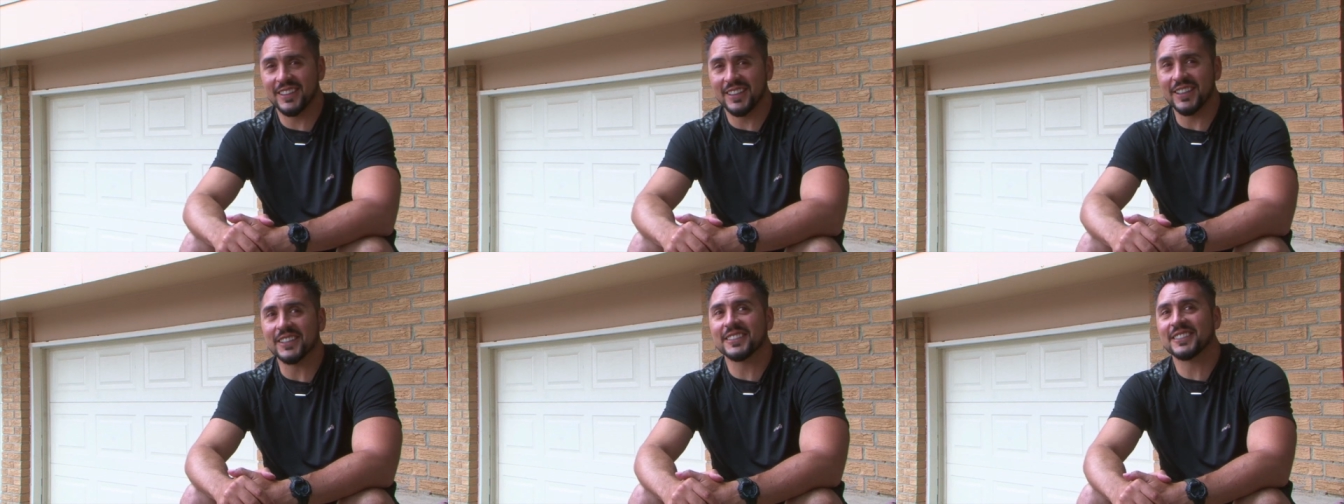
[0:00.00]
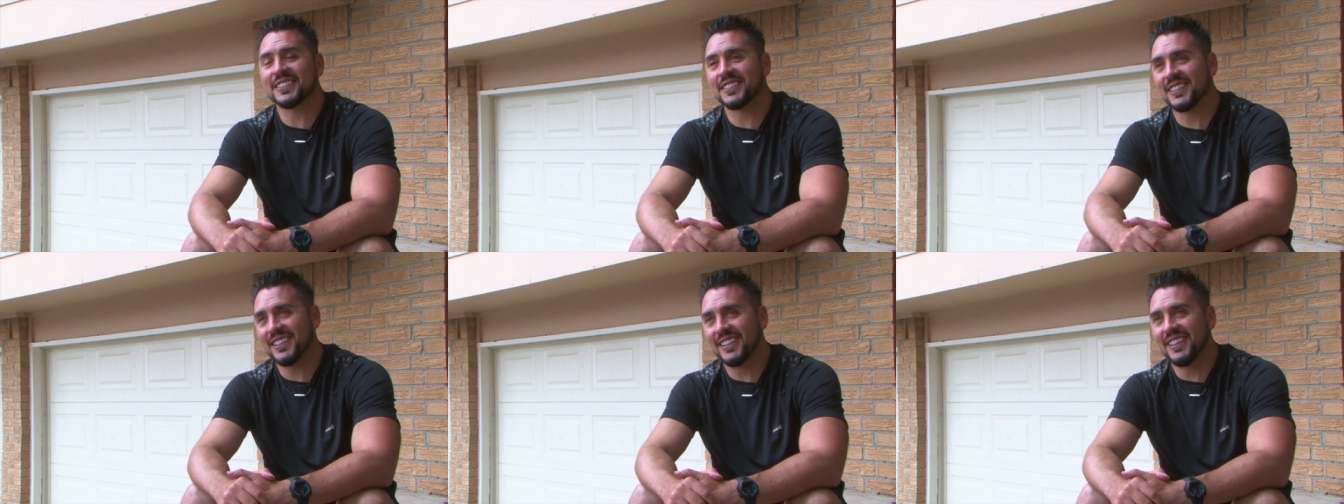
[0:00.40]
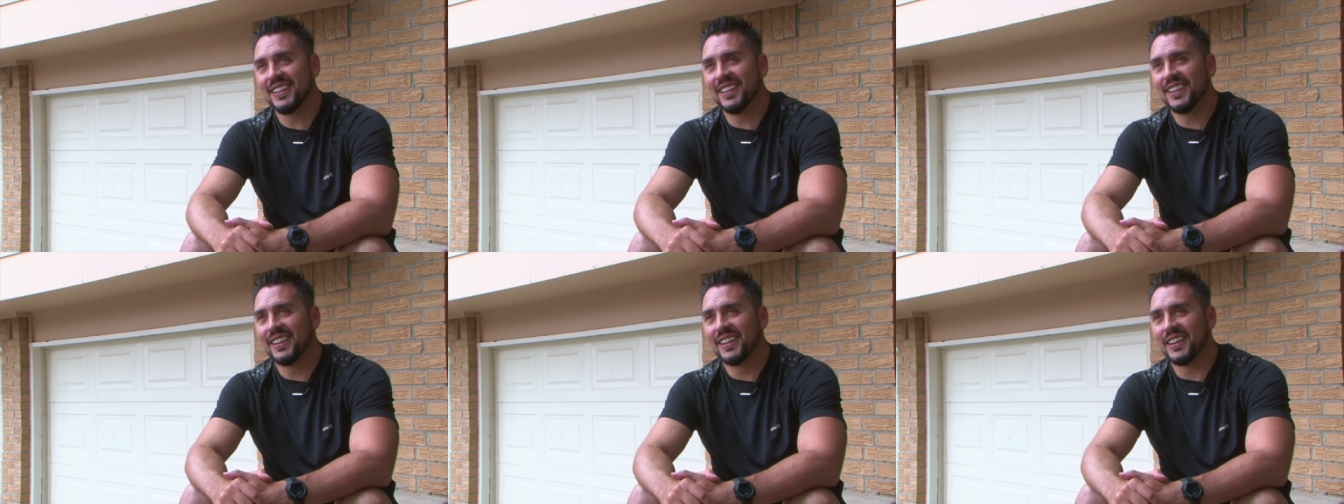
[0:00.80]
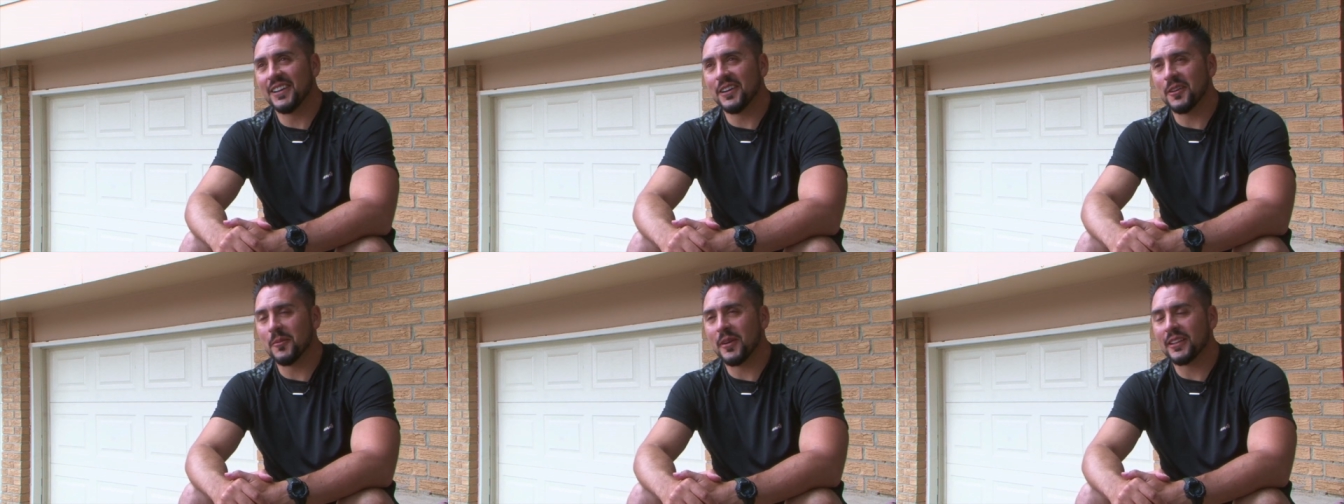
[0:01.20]
us.
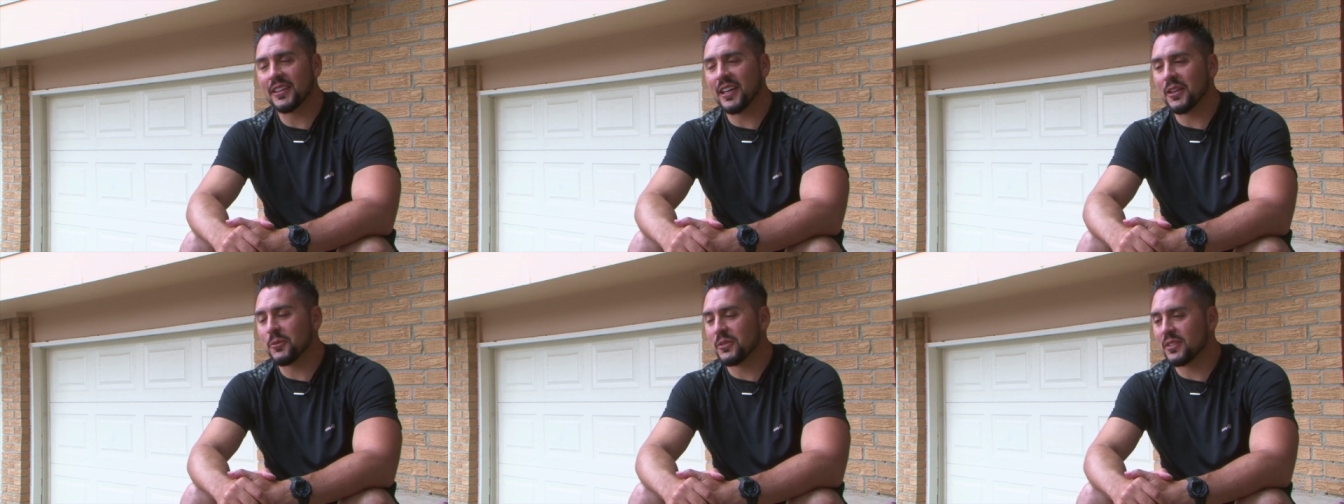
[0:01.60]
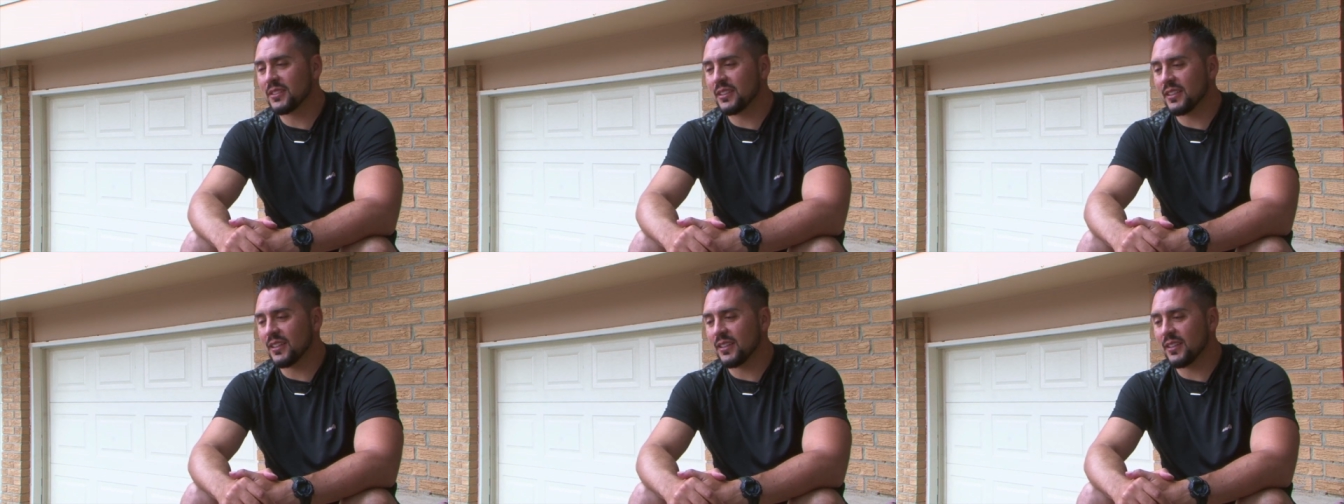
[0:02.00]
I thought it was